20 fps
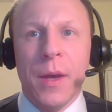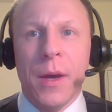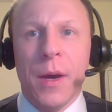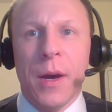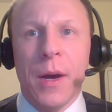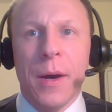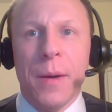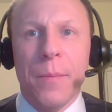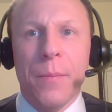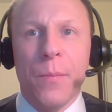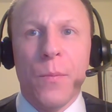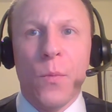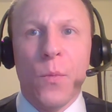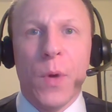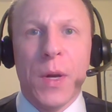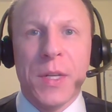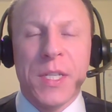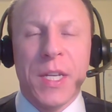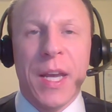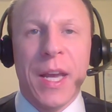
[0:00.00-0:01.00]

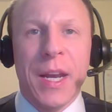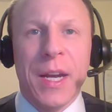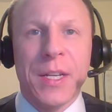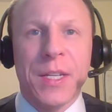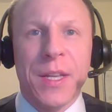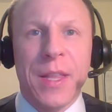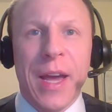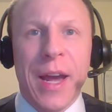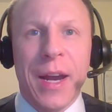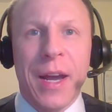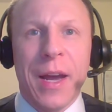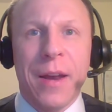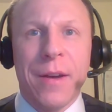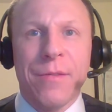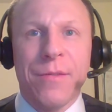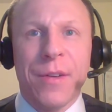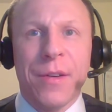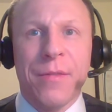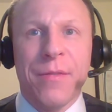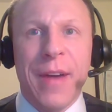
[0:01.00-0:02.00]
want to get into that kind
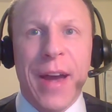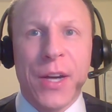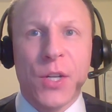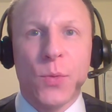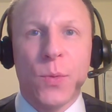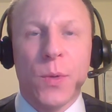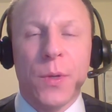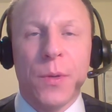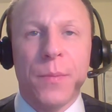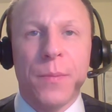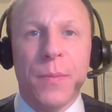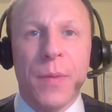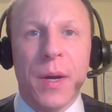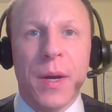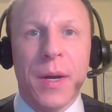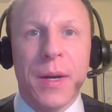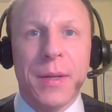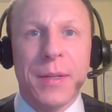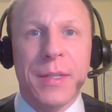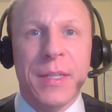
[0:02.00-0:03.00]
of a factual
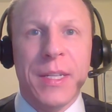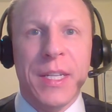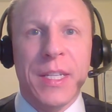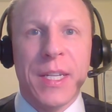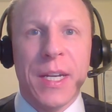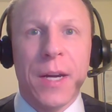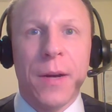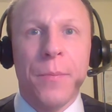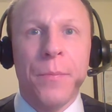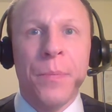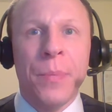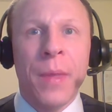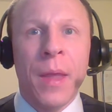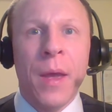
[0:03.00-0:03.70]
detail.